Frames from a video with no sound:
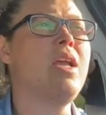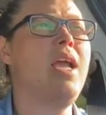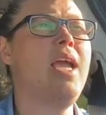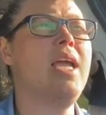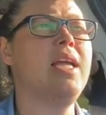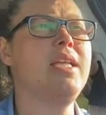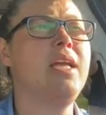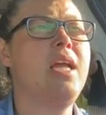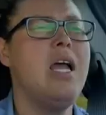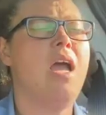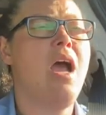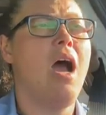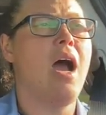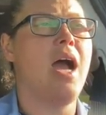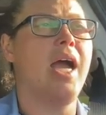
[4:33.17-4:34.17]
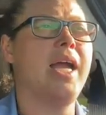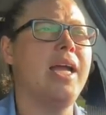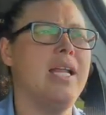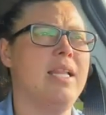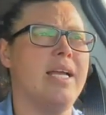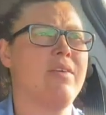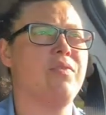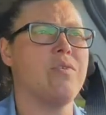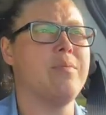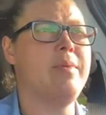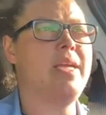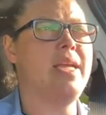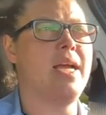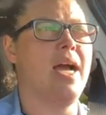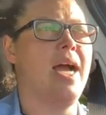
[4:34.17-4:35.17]
And I, like, for
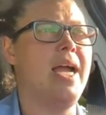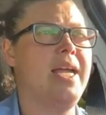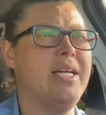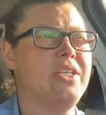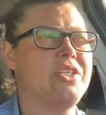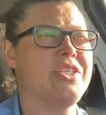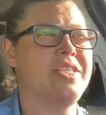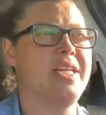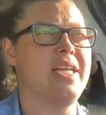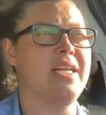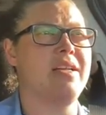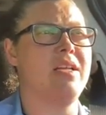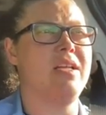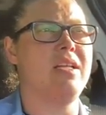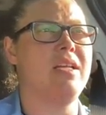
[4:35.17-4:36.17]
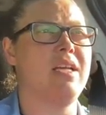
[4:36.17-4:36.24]
me, I understand